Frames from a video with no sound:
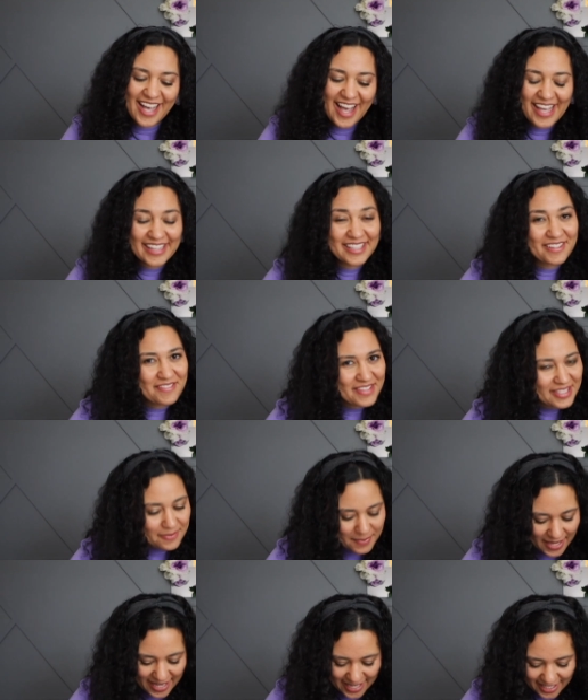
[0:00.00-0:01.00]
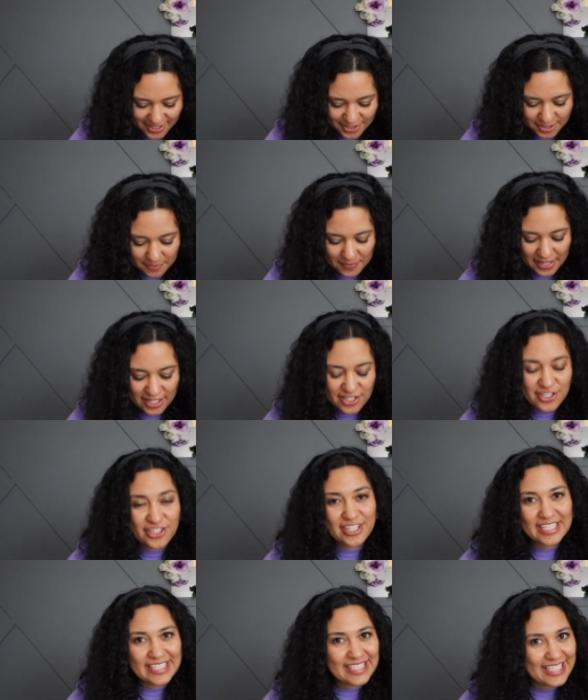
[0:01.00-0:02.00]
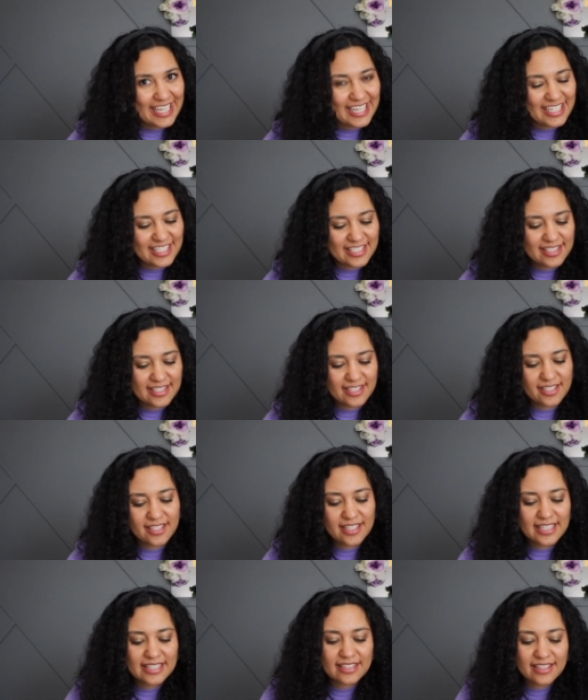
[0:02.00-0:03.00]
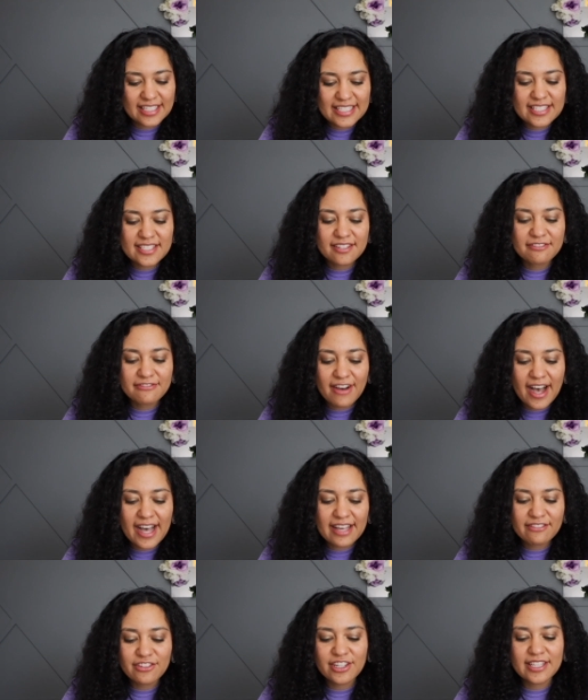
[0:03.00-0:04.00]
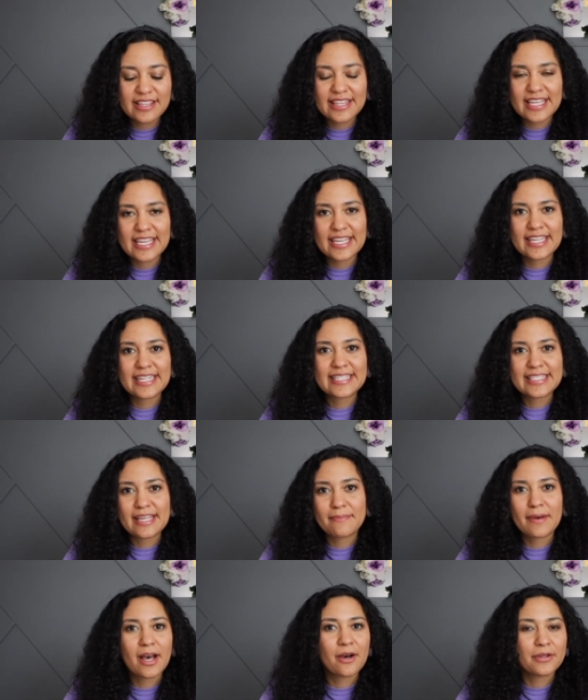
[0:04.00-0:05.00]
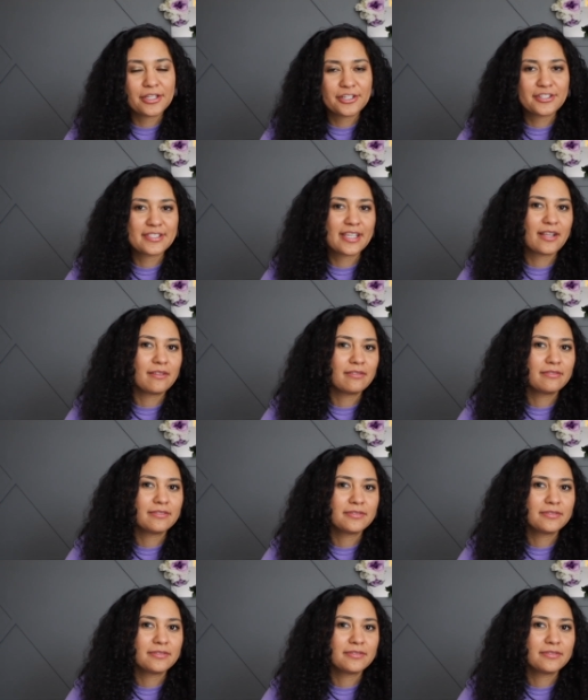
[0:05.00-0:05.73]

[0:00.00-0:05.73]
I love this page, page 36. List five good things about yourself.